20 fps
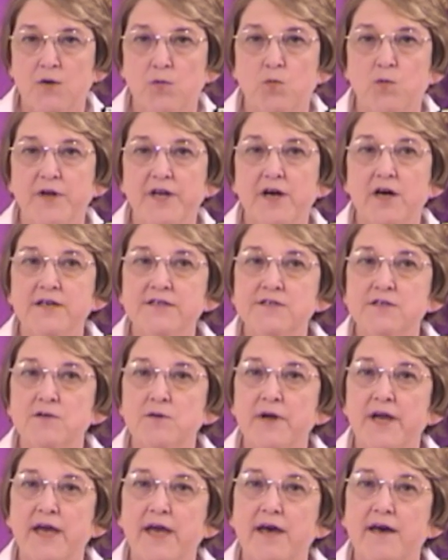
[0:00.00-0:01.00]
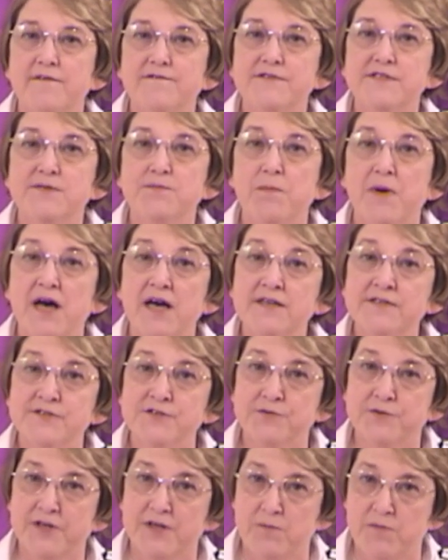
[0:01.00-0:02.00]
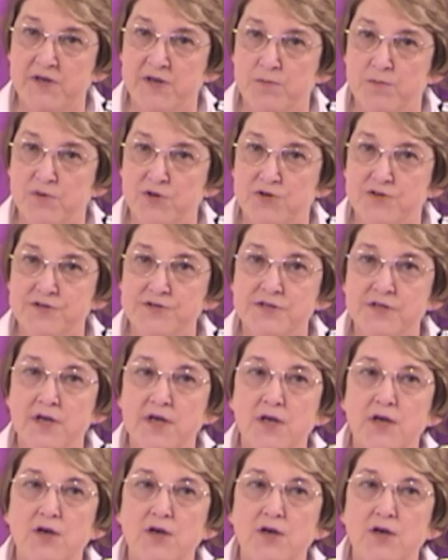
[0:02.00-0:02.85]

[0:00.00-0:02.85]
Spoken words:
We also have sponsoring members